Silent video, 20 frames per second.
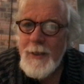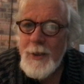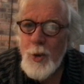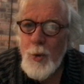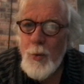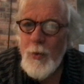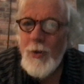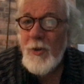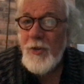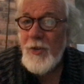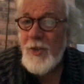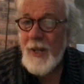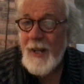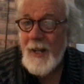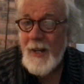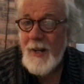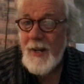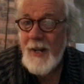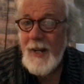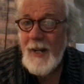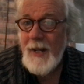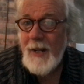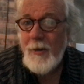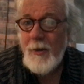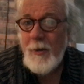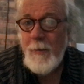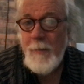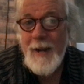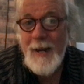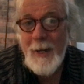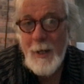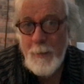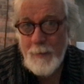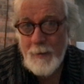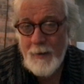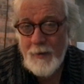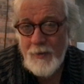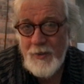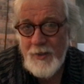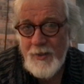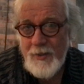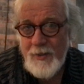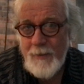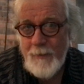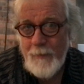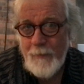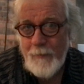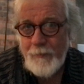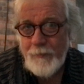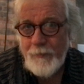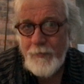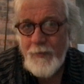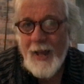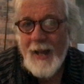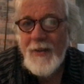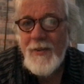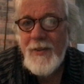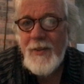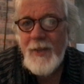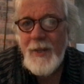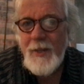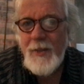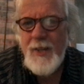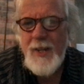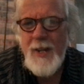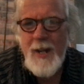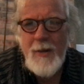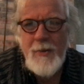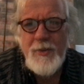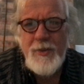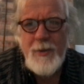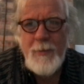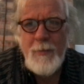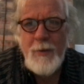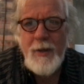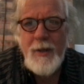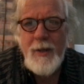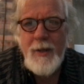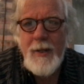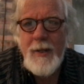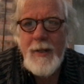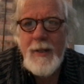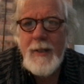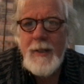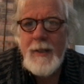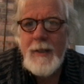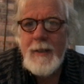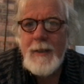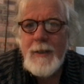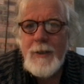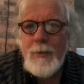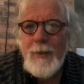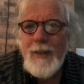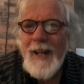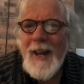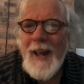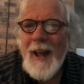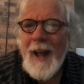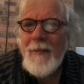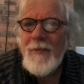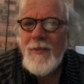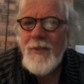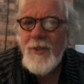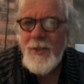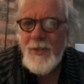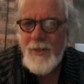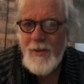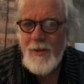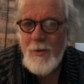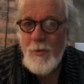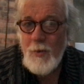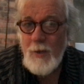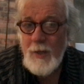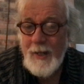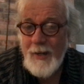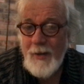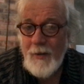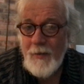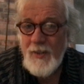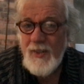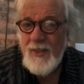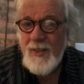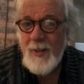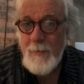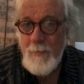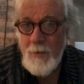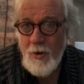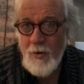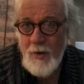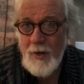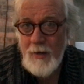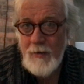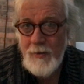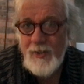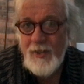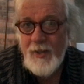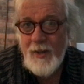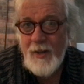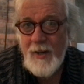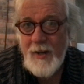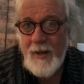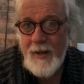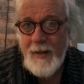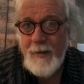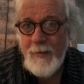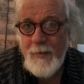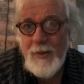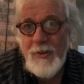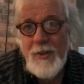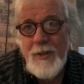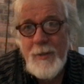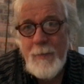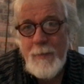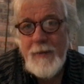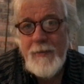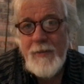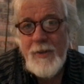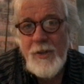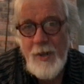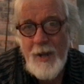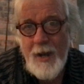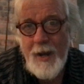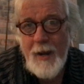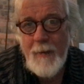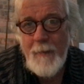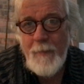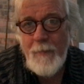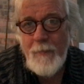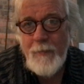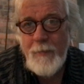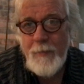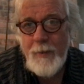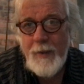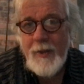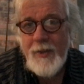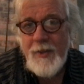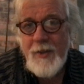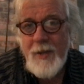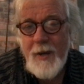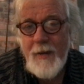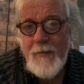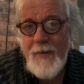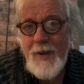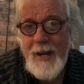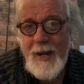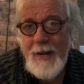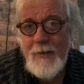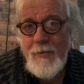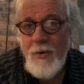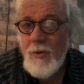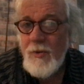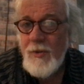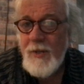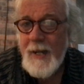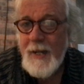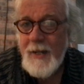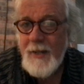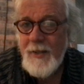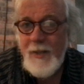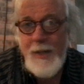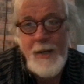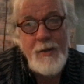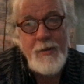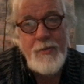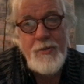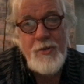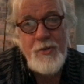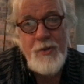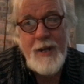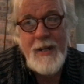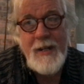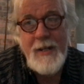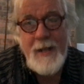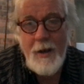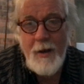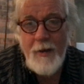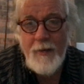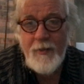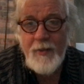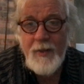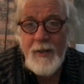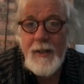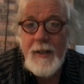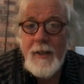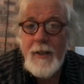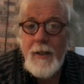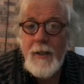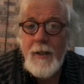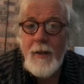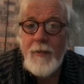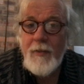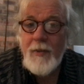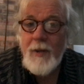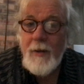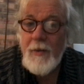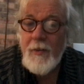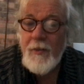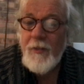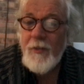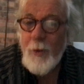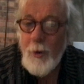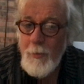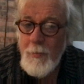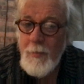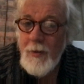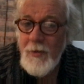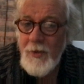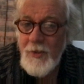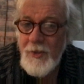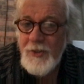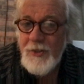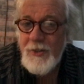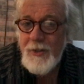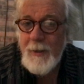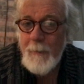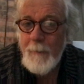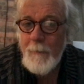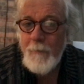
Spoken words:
We're also going to need a good makeup artist. Andy thinks he knows someone. We're going to have to start working on this tomorrow, Sunday, which is a bit of a shame because I have now not had a single straight day off for over 4 months.